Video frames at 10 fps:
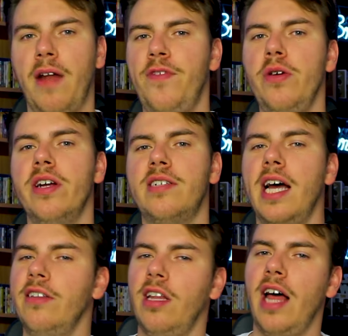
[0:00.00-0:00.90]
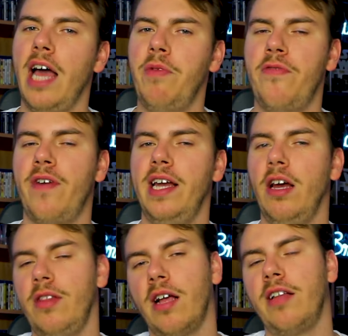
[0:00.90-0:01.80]
But a few years down the line, we find
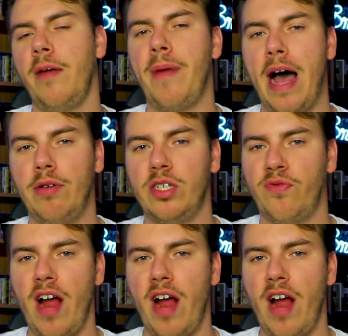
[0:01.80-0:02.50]
out that Glen Powell's